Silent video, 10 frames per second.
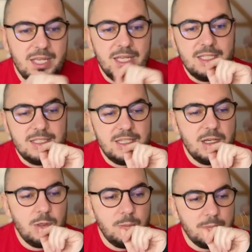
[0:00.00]

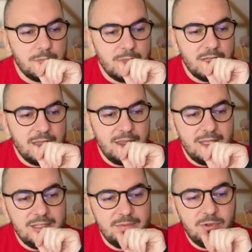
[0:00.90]
So
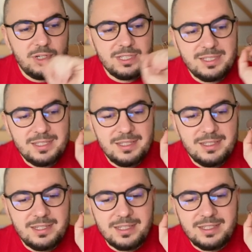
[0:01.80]
this
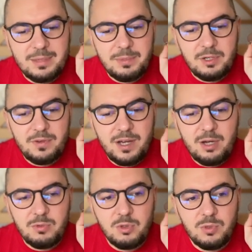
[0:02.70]
is an example of
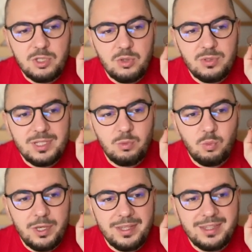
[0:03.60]
how you would use it
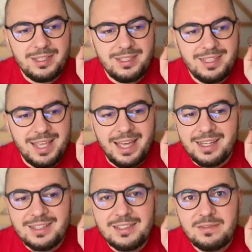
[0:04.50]
with the
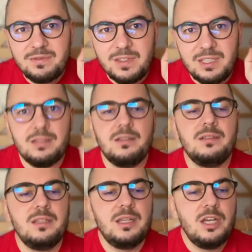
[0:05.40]
tags
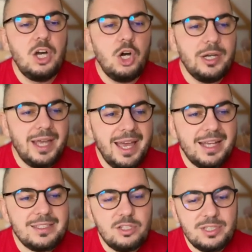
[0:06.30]
field on
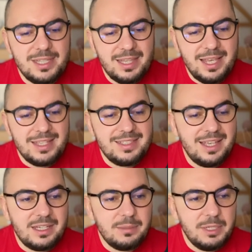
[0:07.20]
acts as
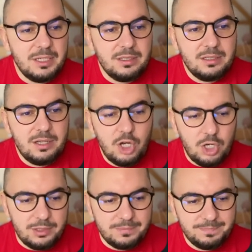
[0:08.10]
taggable
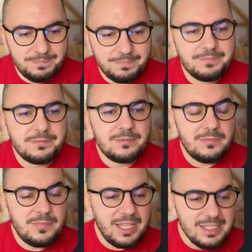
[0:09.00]
on.
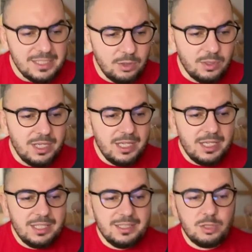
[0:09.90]
So
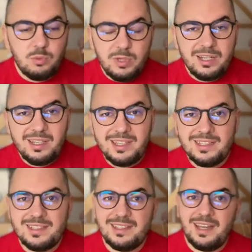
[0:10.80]
the query
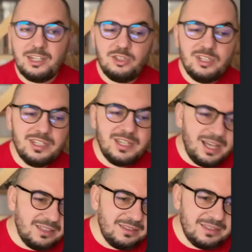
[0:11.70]
is actually
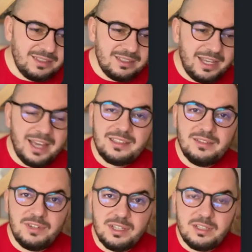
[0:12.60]
not an
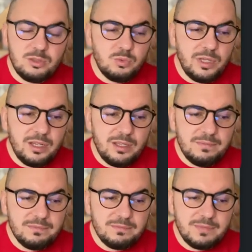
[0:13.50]
active record
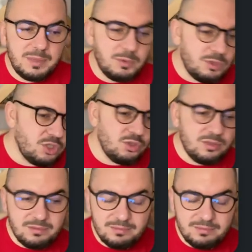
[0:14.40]
query. Maybe we should